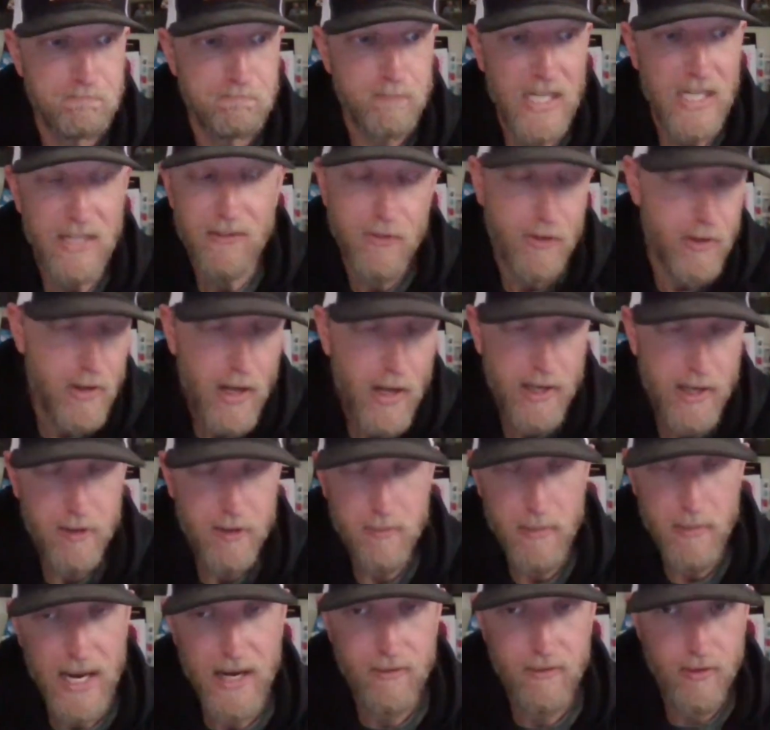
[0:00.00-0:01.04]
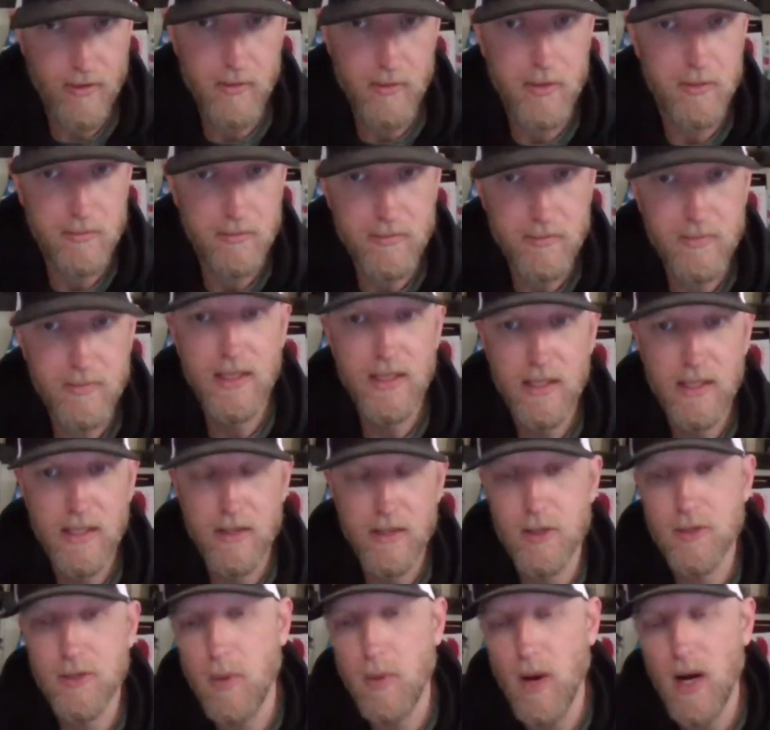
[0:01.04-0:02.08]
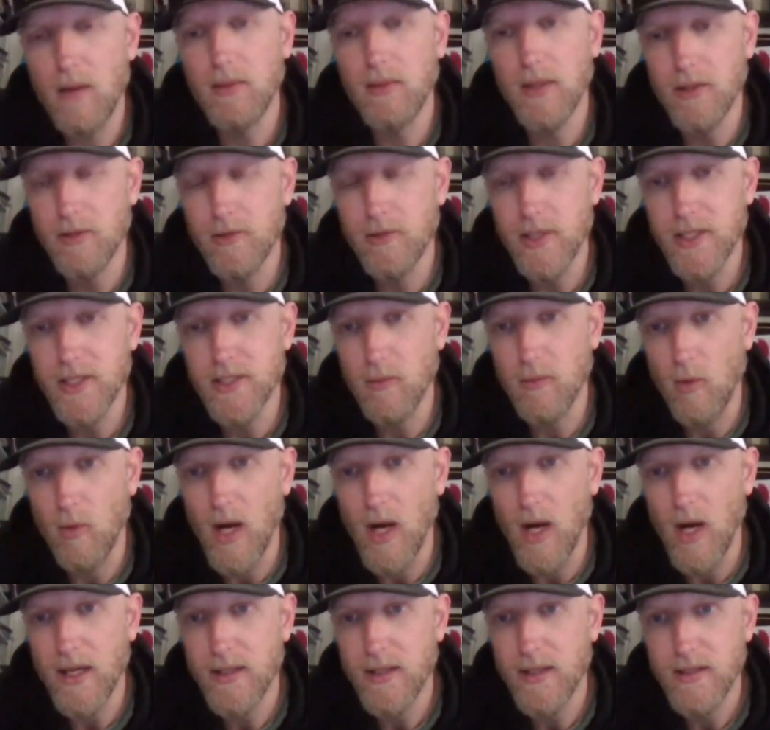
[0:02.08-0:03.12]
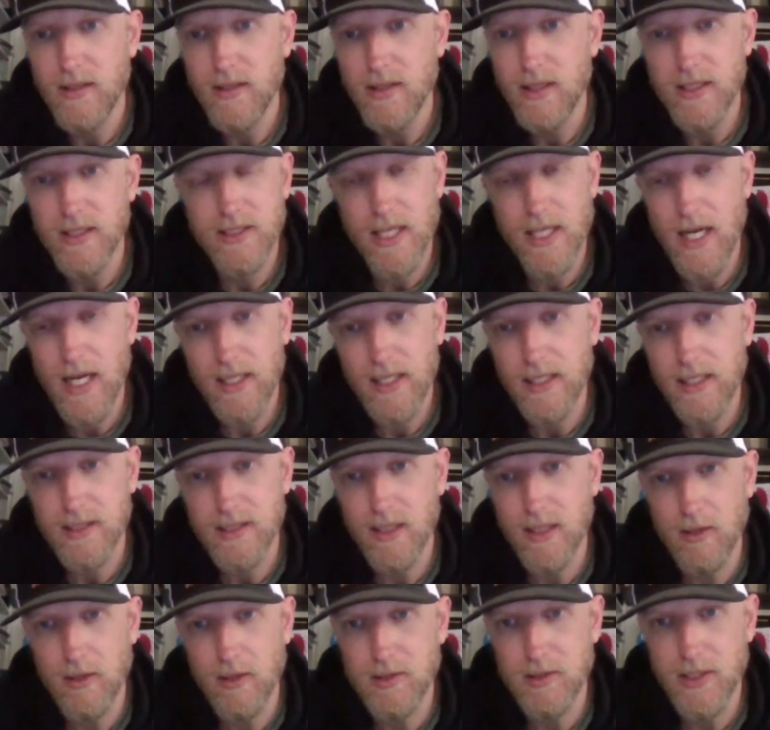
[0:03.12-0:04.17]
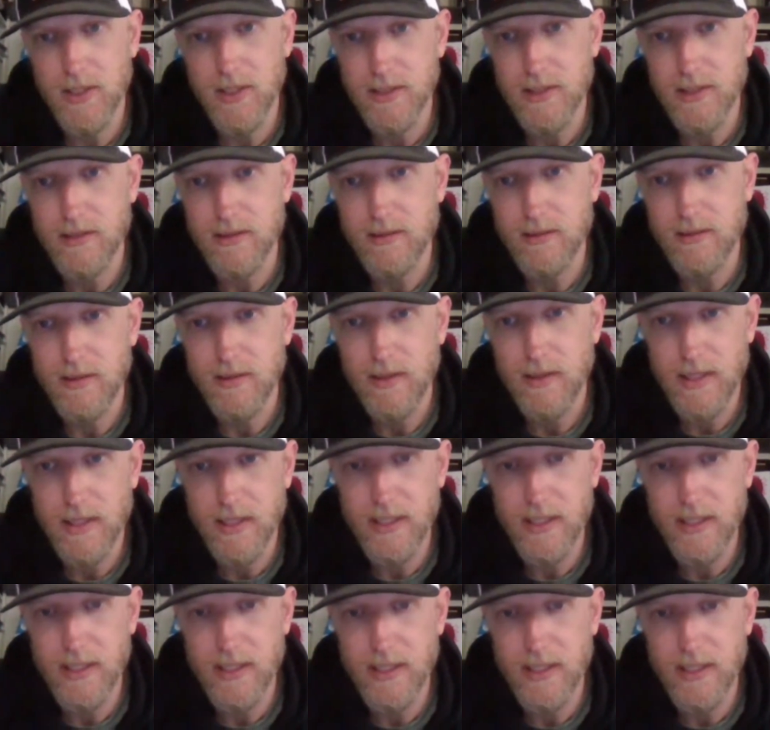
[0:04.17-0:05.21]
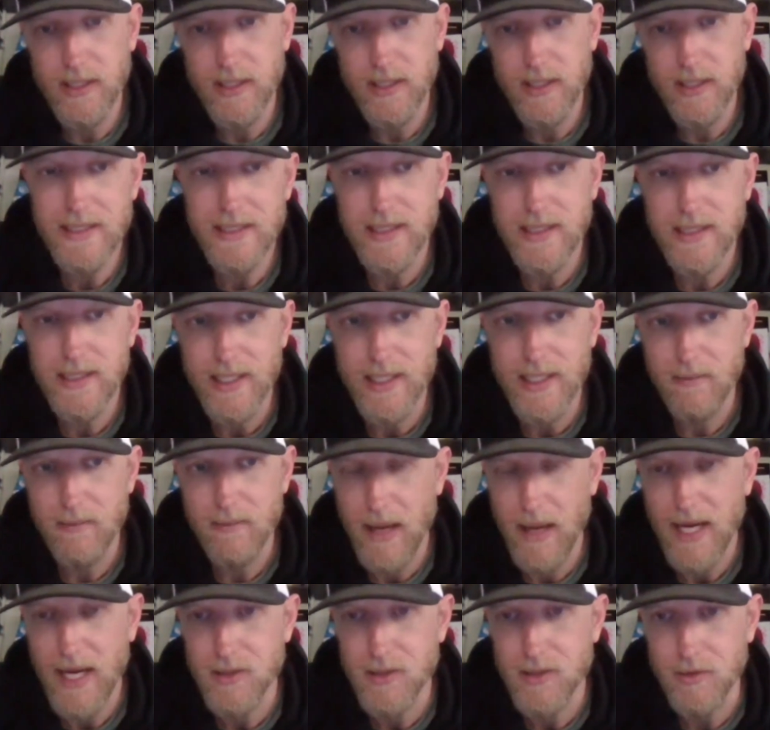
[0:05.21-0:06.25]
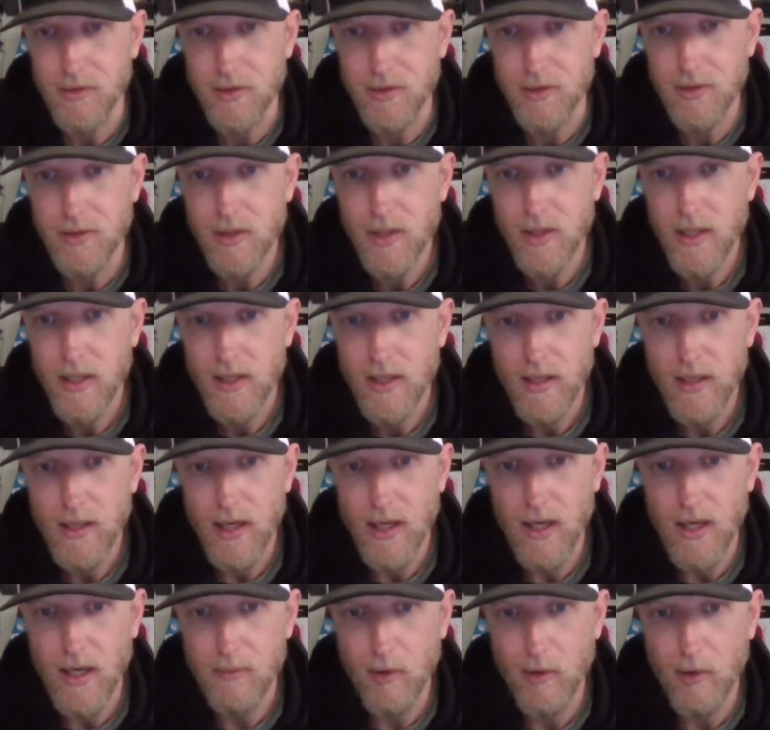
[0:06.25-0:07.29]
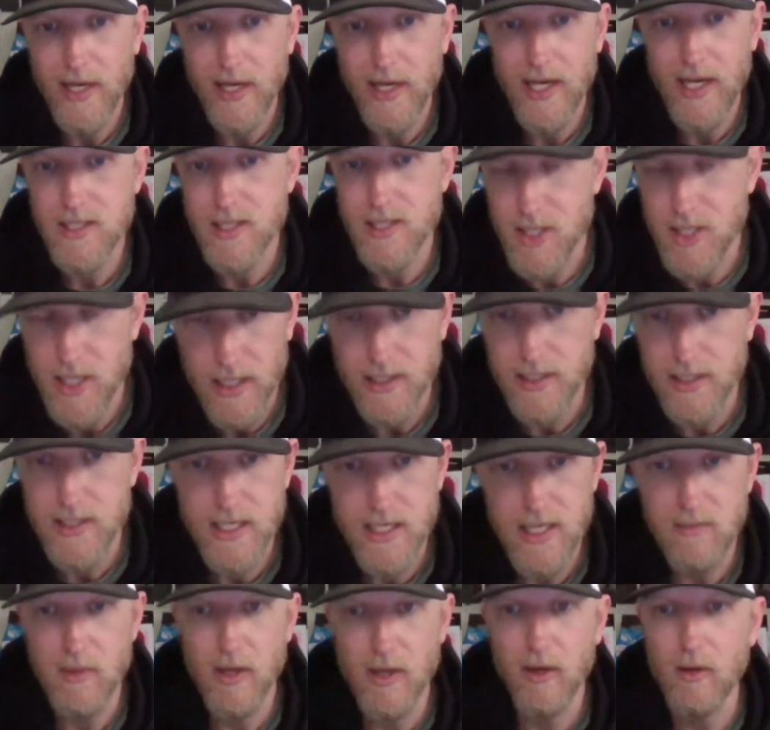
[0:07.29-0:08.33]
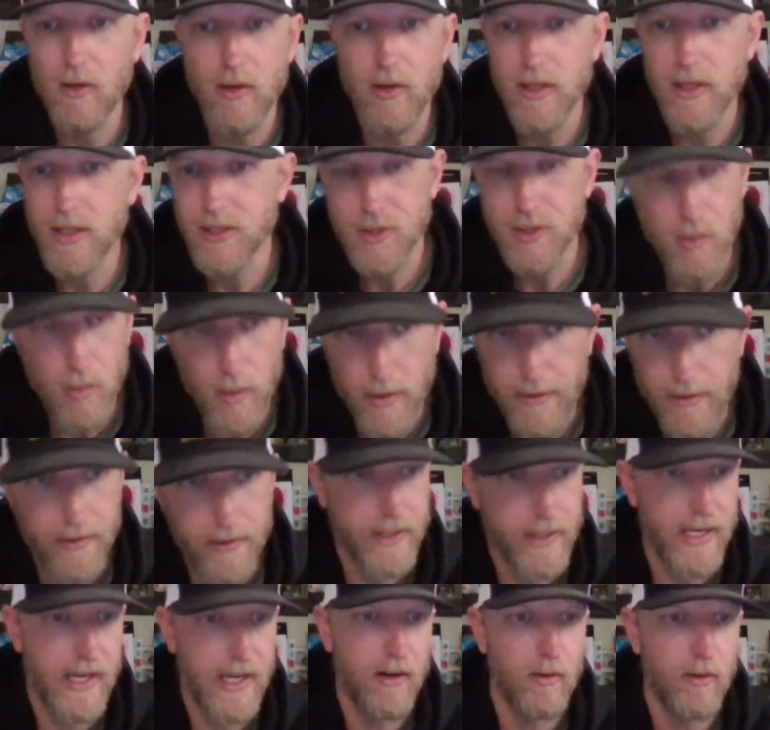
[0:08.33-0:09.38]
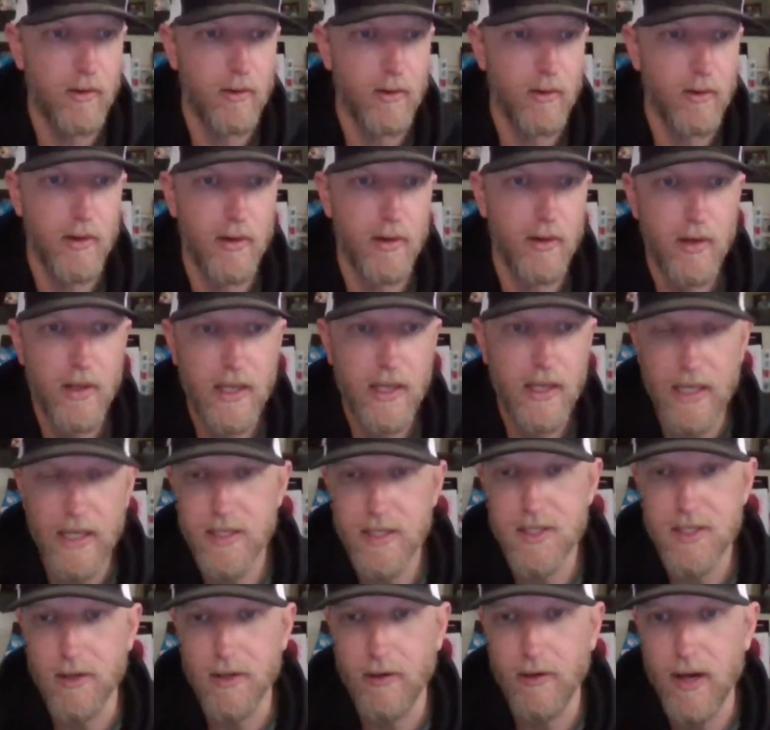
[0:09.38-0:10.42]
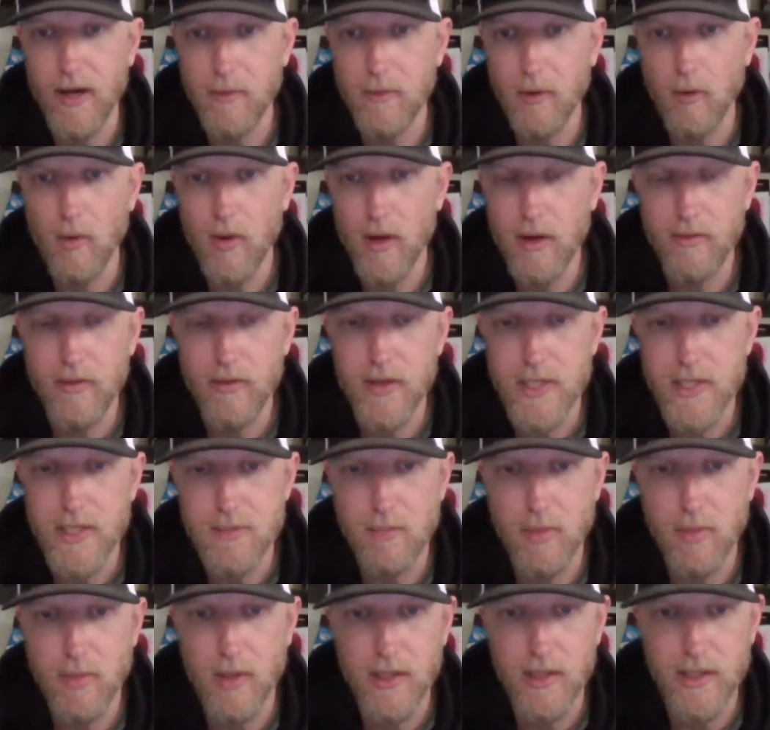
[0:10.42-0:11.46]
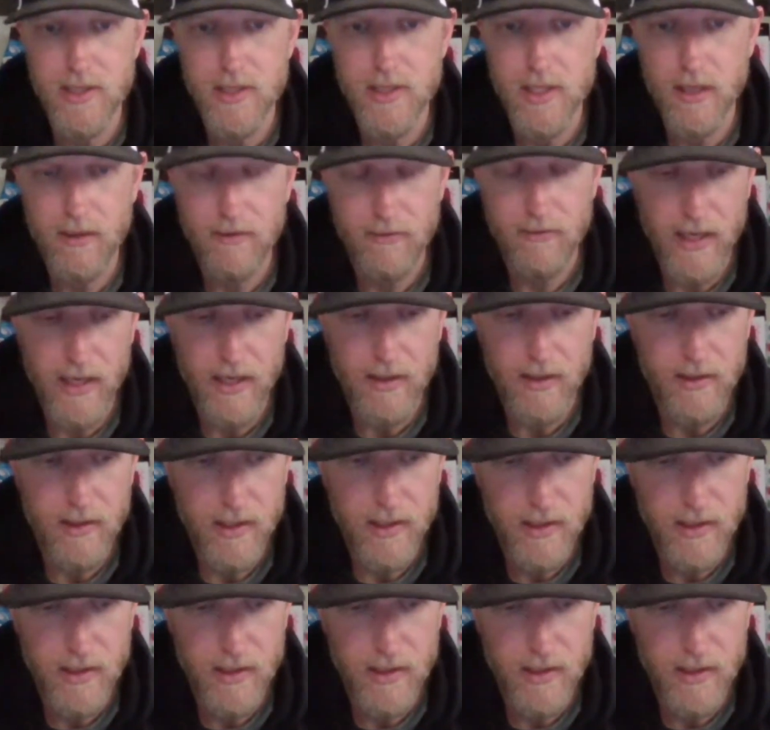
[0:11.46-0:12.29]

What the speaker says: if you're not hearing back from them, there's probably a reason why. It's not because coach he's too busy to get back to you, or he hasn't checked his email or his Twitter account or Instagram or wherever he's putting his stuff out.